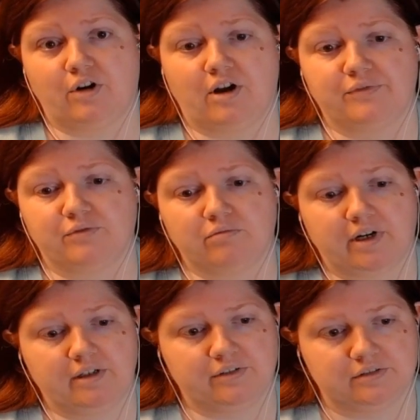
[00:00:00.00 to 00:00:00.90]
going off the
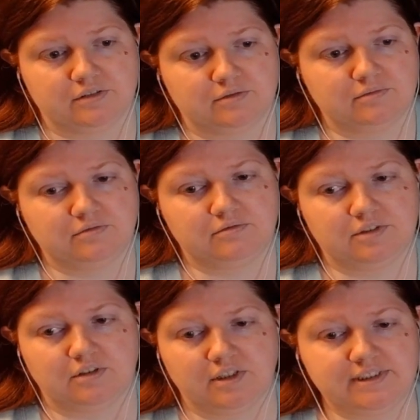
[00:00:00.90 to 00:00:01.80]
rails.
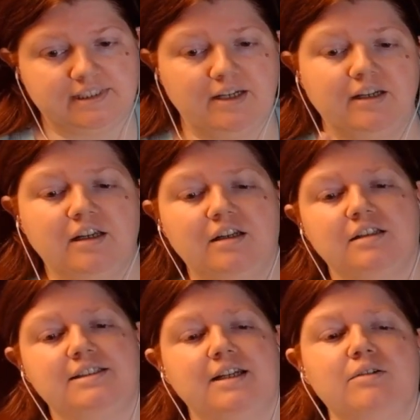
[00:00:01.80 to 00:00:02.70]
So let's see.
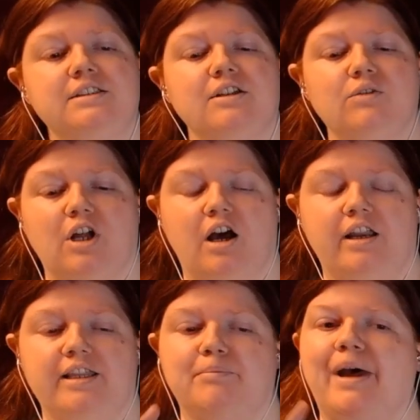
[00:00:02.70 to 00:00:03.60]
Let's see what's going
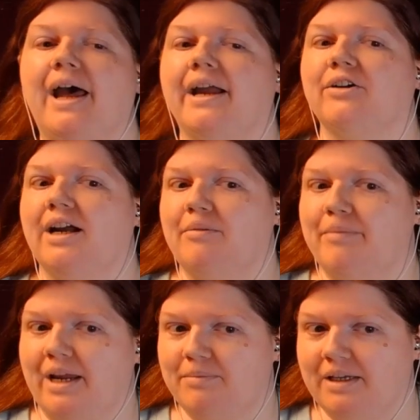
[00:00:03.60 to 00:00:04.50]
on in the background,
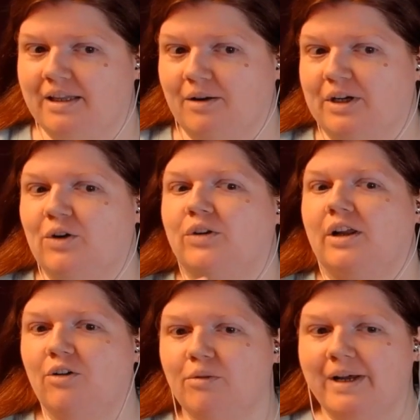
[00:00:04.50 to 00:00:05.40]
maybe, that we don't
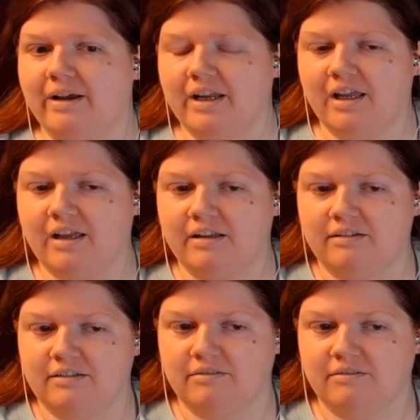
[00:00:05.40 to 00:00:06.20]
know about yet.